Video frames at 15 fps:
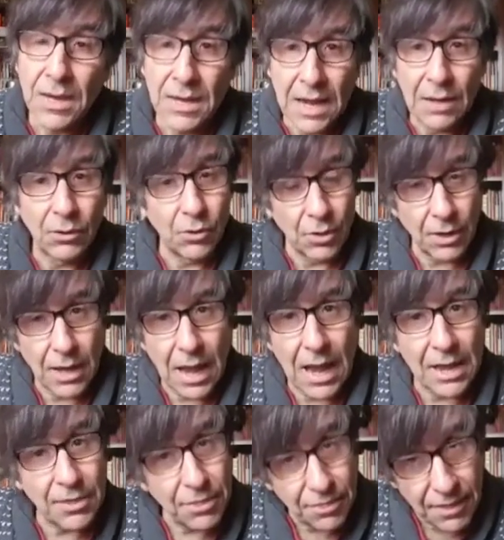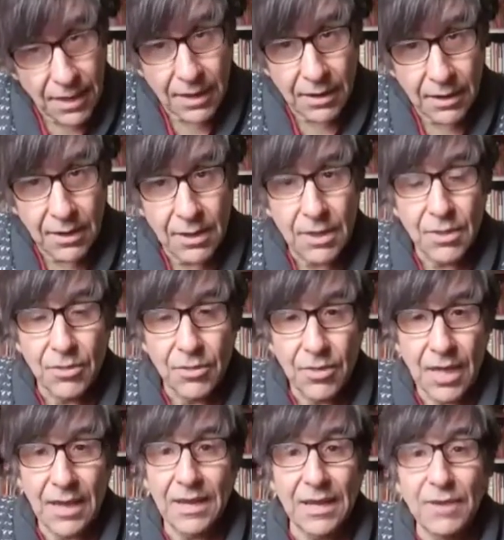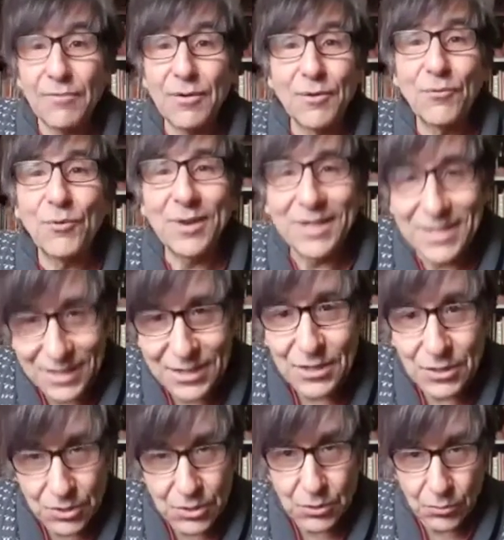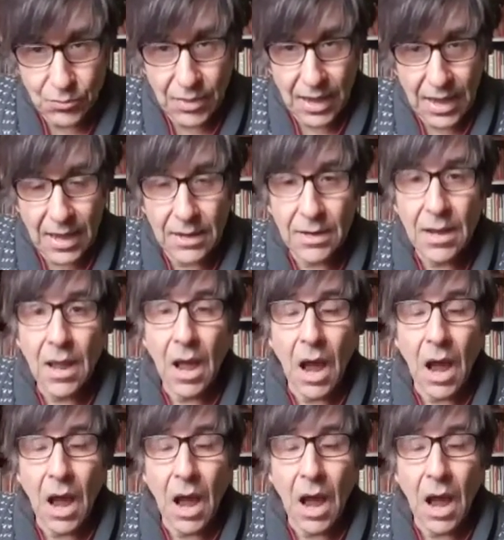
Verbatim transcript: Now look, I think that even if we didn't do that,